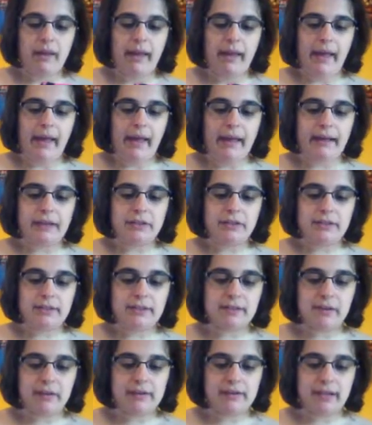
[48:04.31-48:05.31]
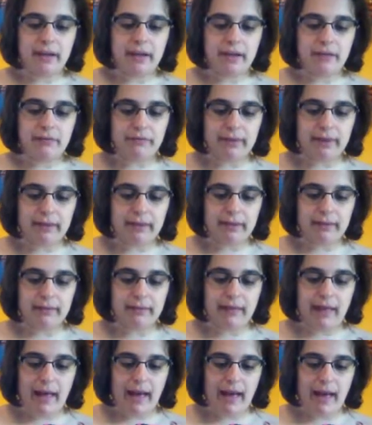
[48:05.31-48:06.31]
And it just looks like a really
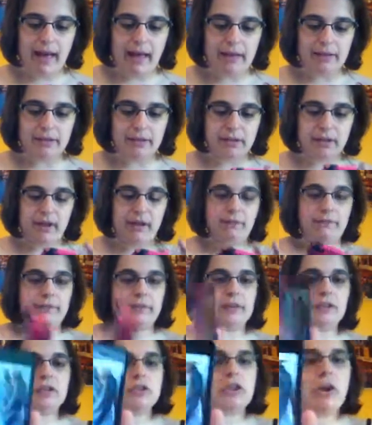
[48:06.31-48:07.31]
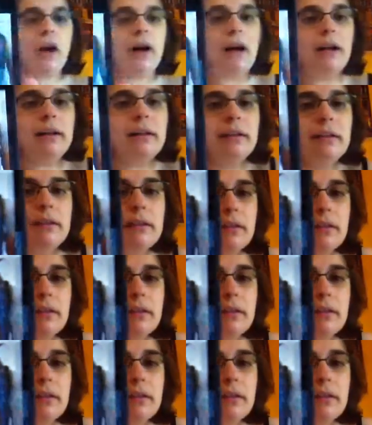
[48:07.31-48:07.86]
large, comfy shawl.